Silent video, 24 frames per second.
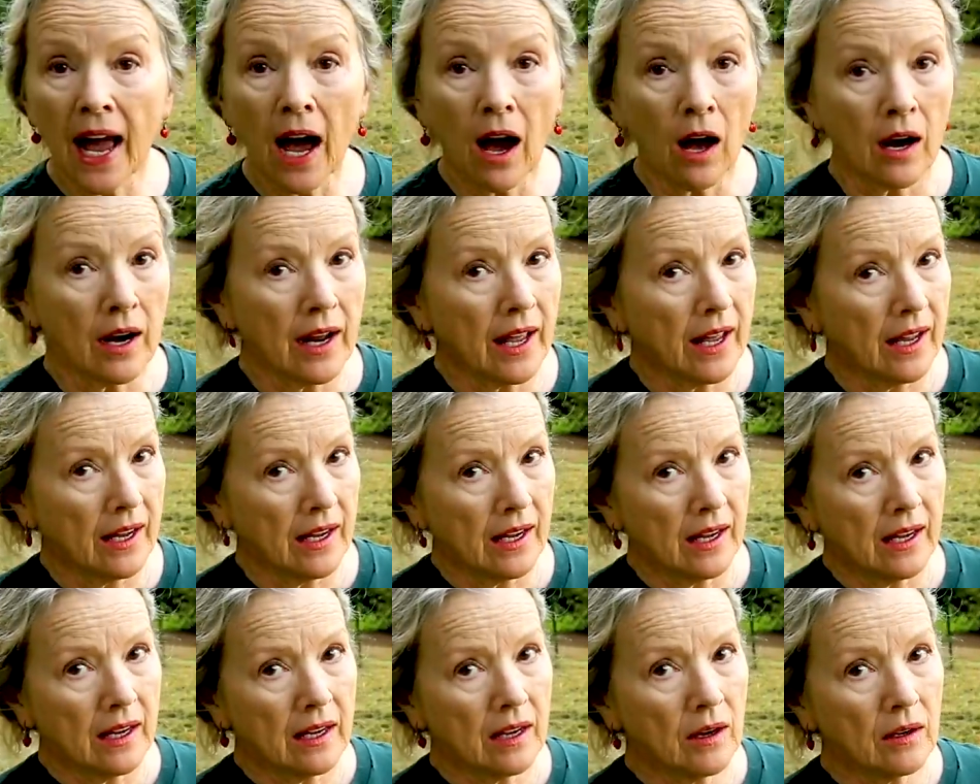out,
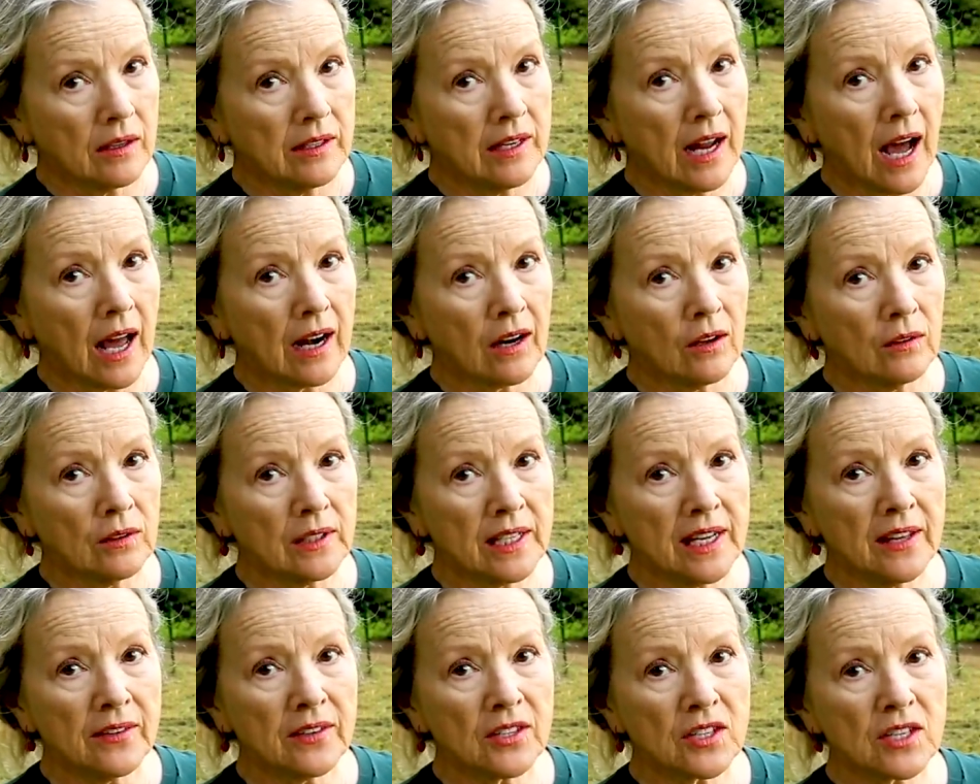not
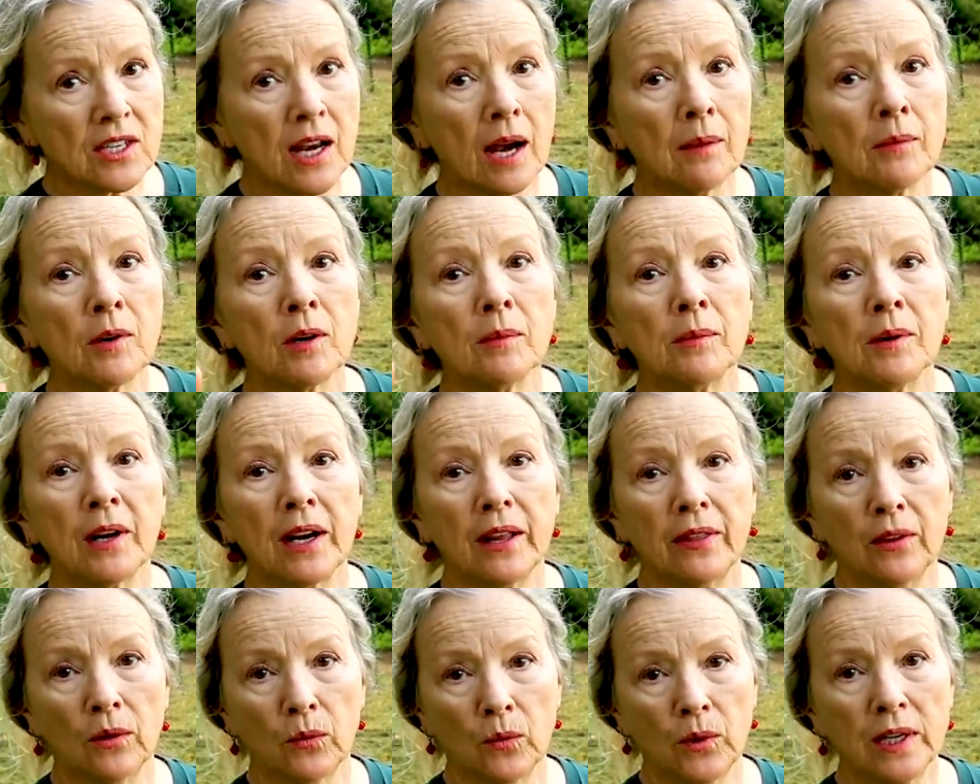only in the summer, but
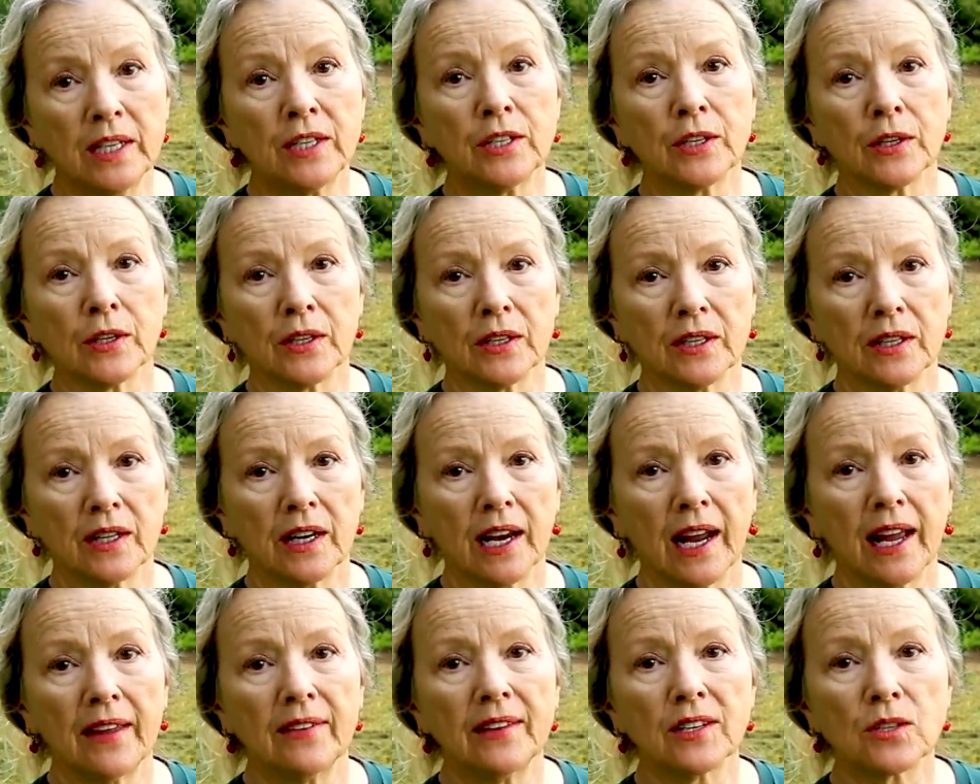in the winter.
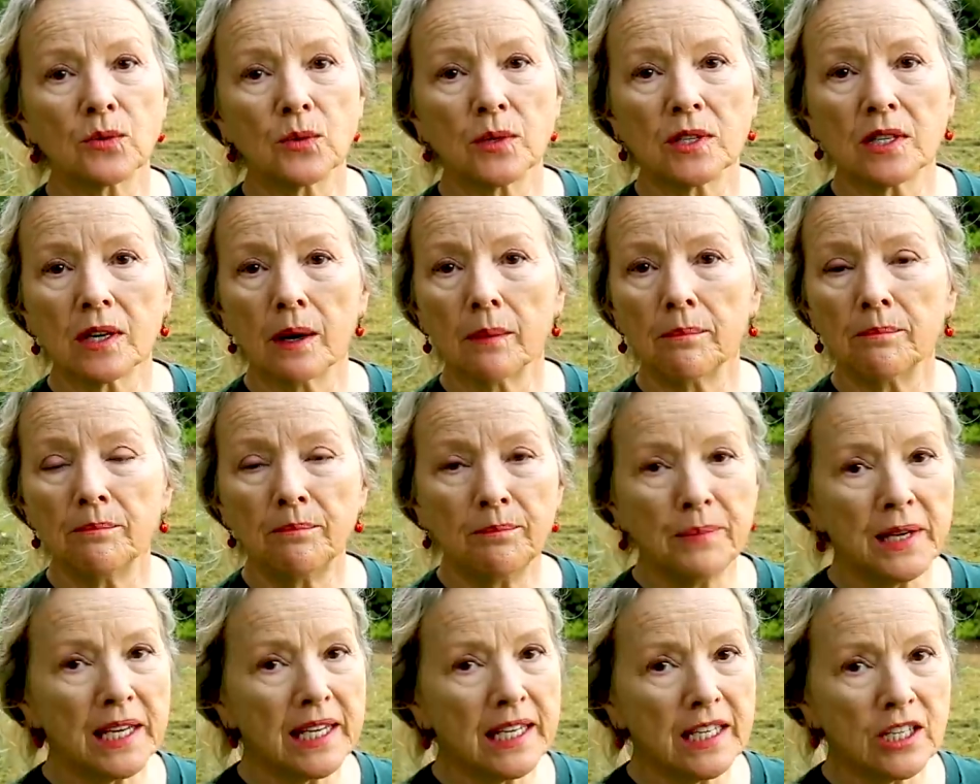And this was a
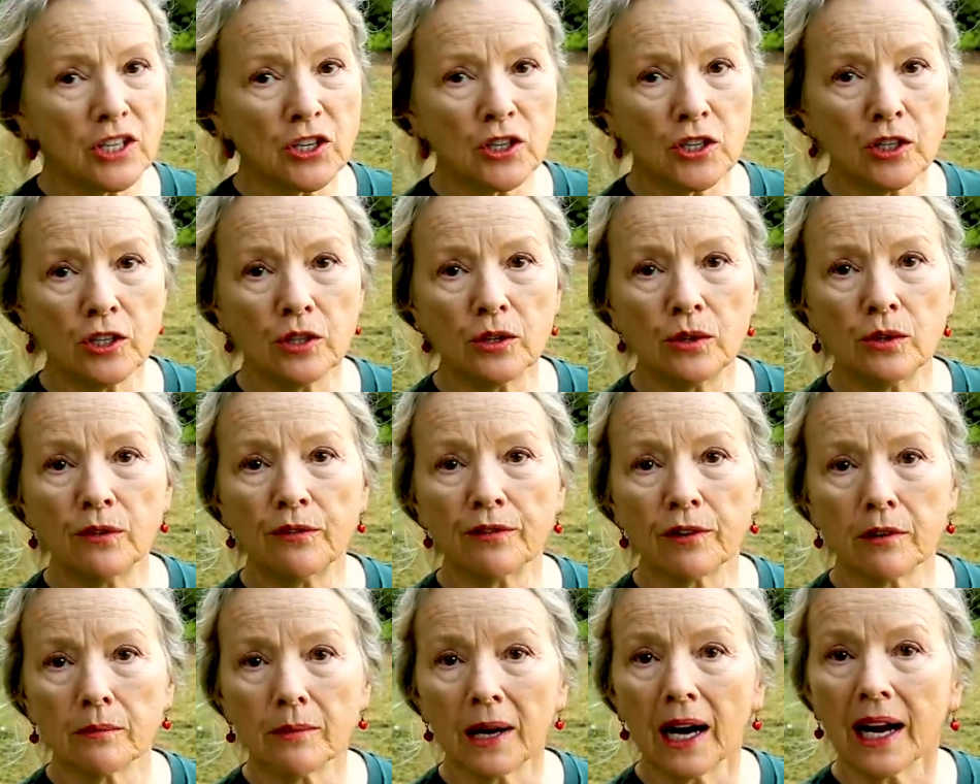big issue
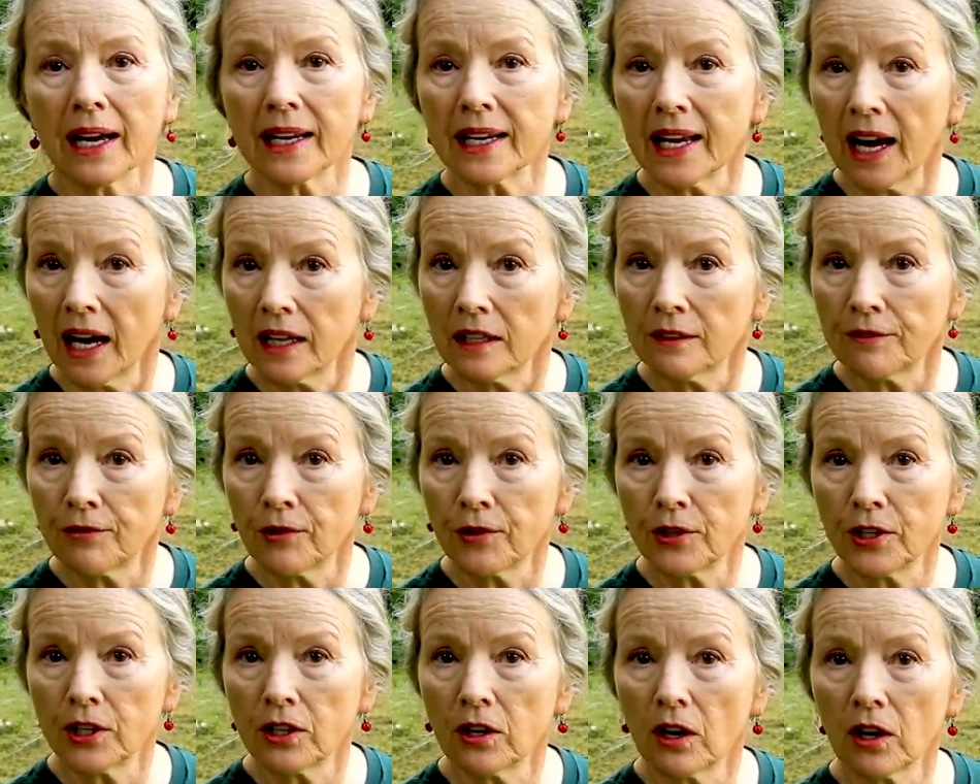for my
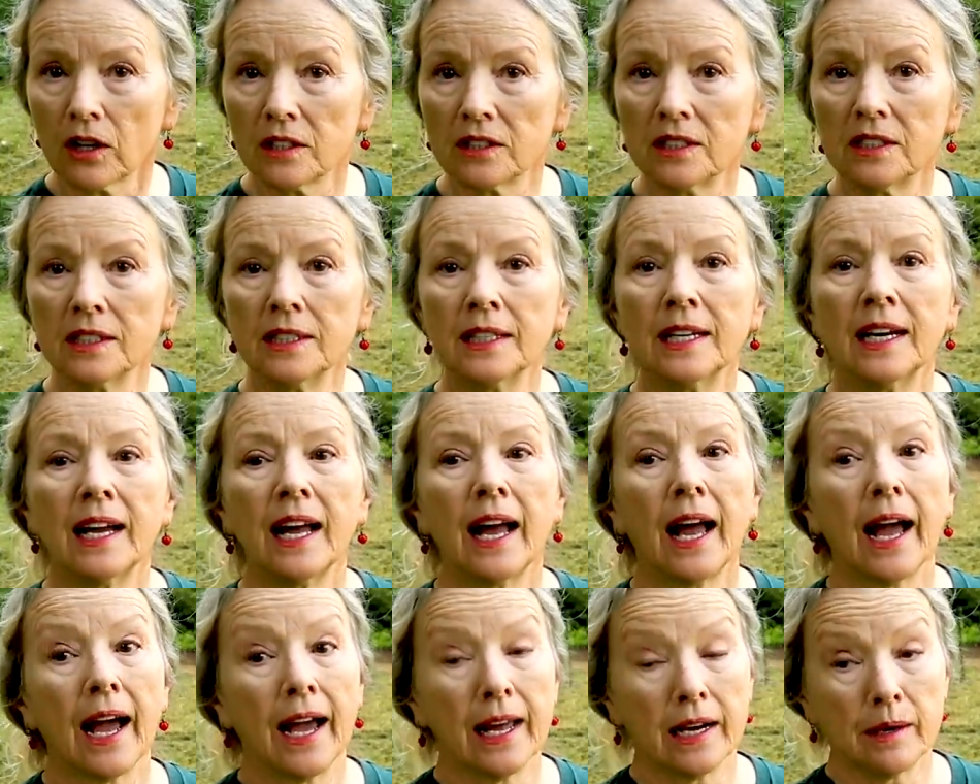California garden
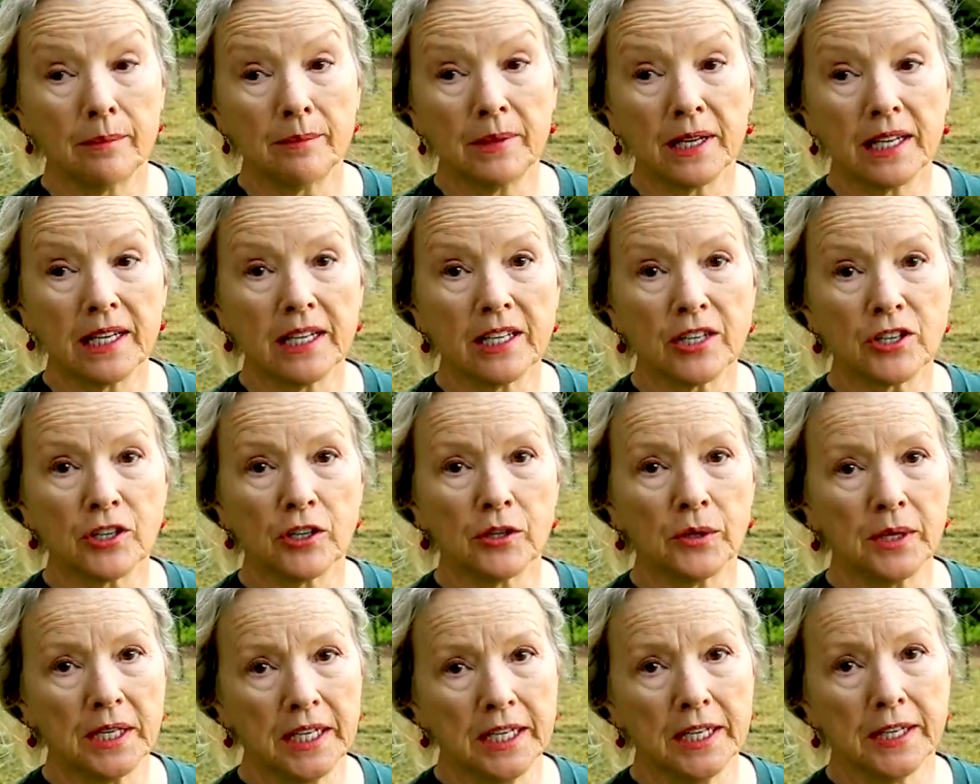and a big
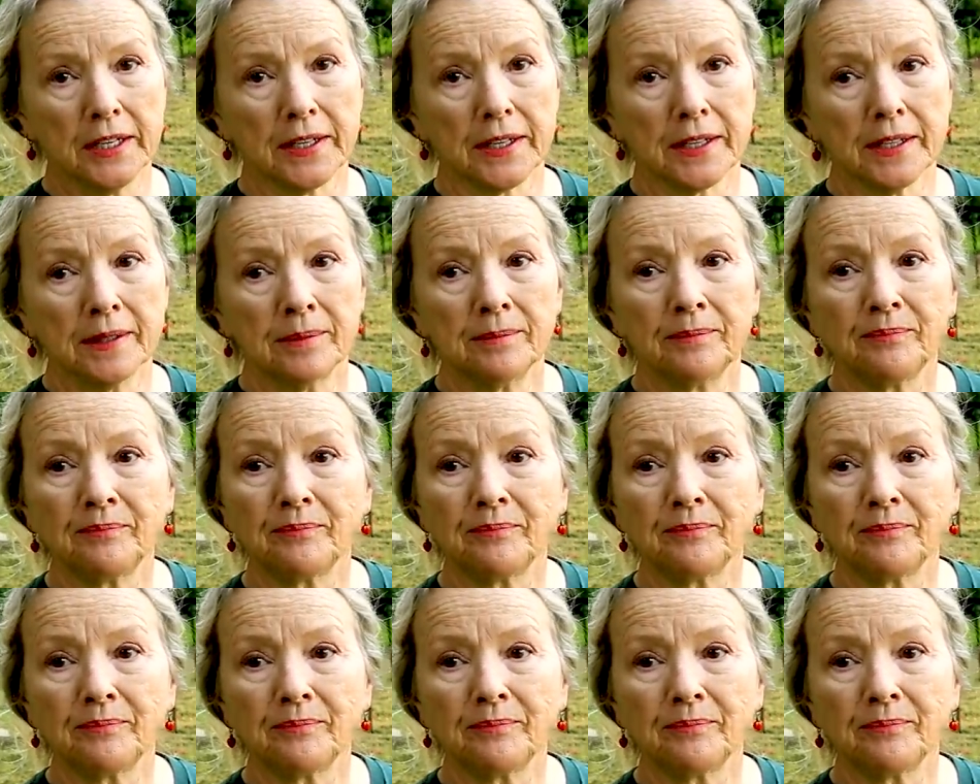issue here.